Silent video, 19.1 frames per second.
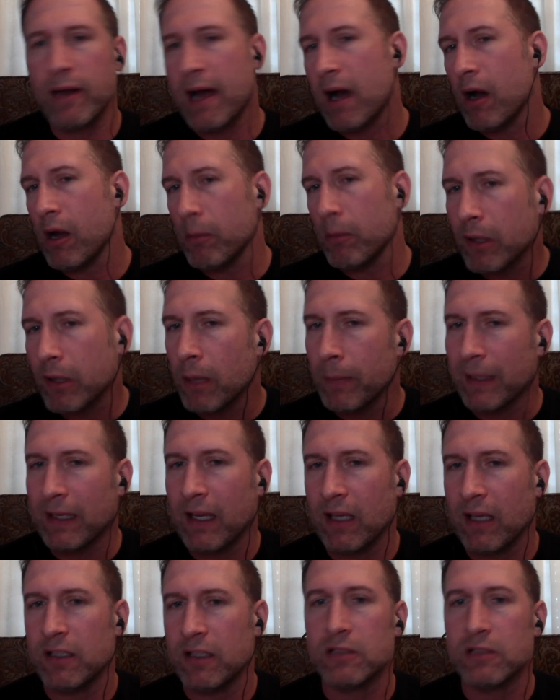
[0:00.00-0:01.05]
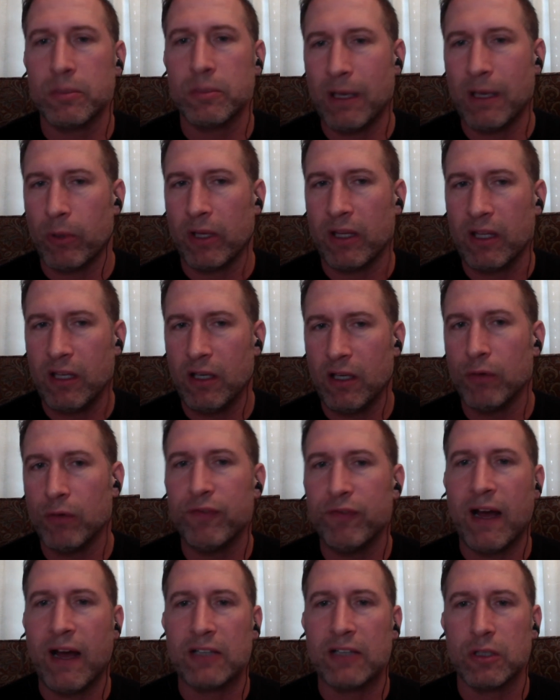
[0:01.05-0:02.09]
now I become a candidate to be able to heal
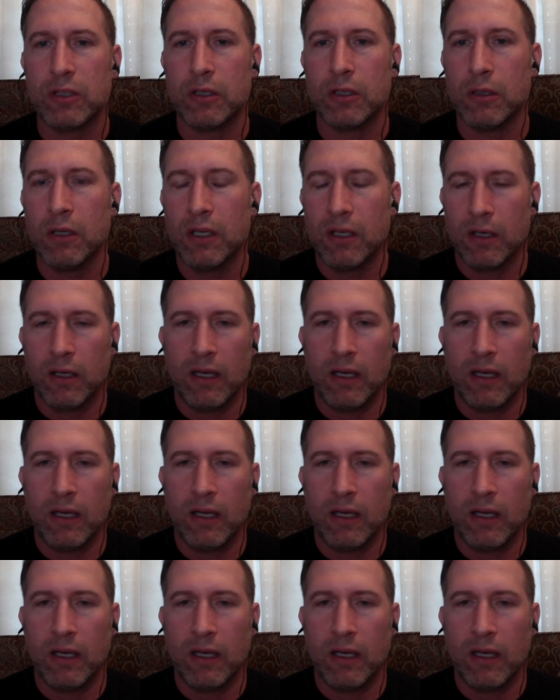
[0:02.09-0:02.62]
faster